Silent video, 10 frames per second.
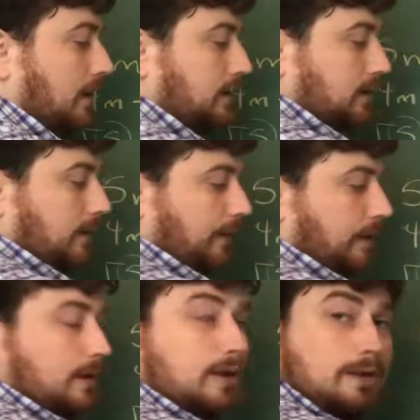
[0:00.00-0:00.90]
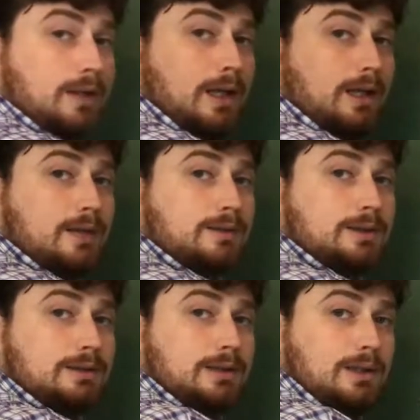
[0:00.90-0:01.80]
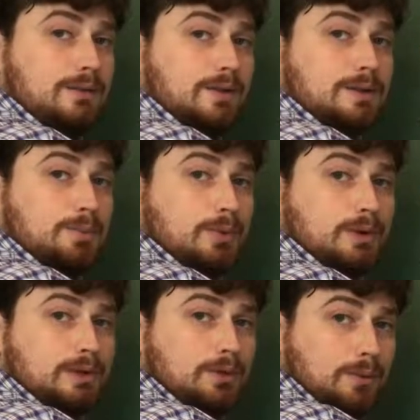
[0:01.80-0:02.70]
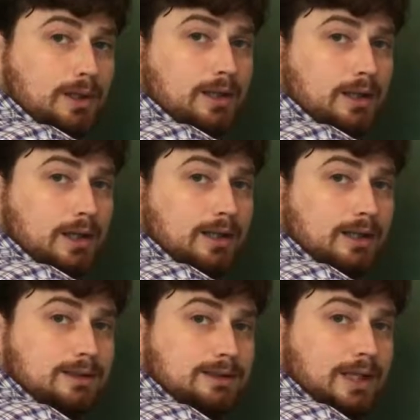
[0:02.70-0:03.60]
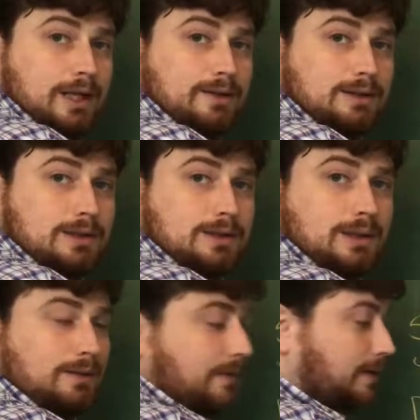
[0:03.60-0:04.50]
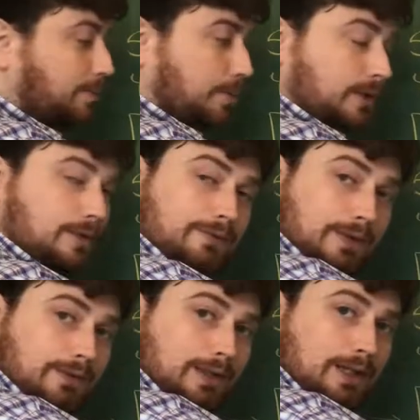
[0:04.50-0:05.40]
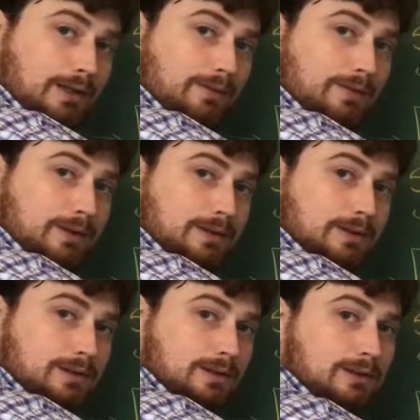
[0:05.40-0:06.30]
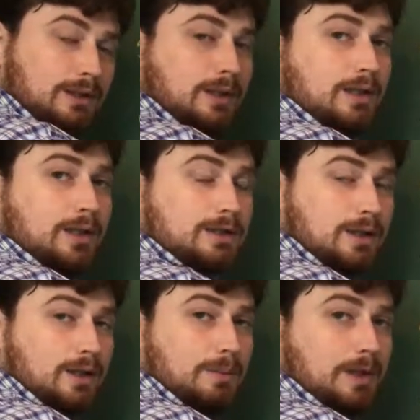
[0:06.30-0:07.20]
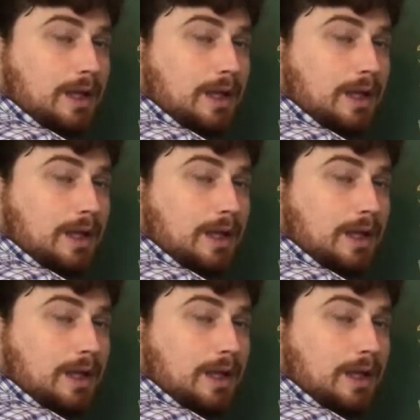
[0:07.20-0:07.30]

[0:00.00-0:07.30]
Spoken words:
And so if I take -16/5 plus 3, that's -16/5 plus 15/5 is going to be